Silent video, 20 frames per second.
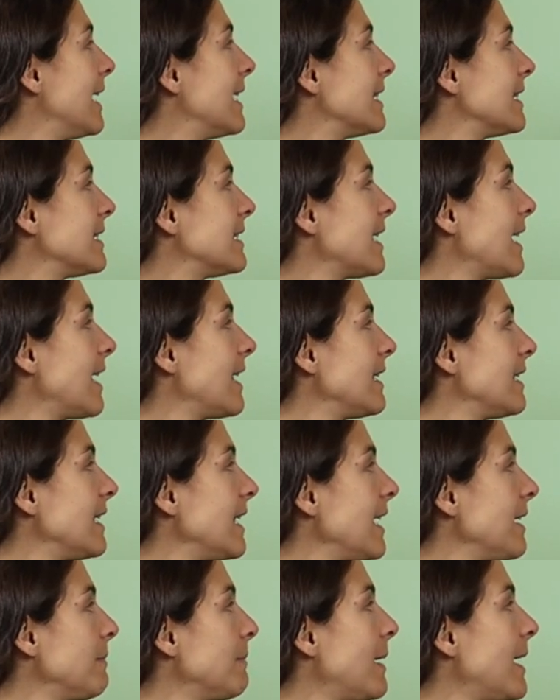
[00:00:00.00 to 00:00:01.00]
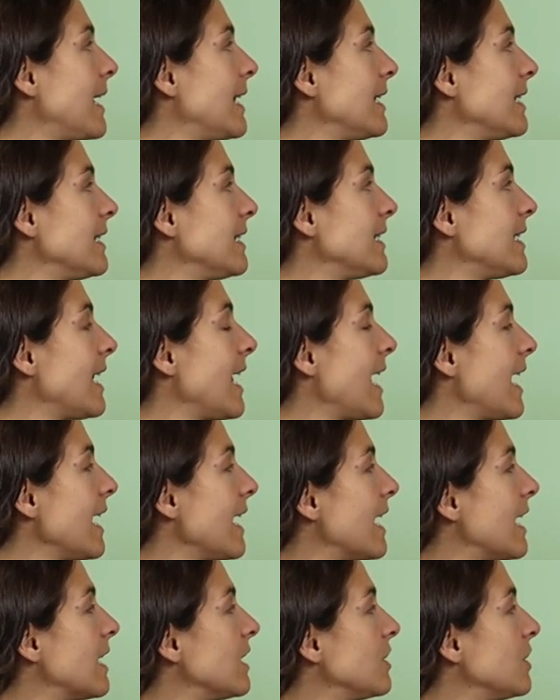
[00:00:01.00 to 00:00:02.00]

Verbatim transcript: Sunday, Monday,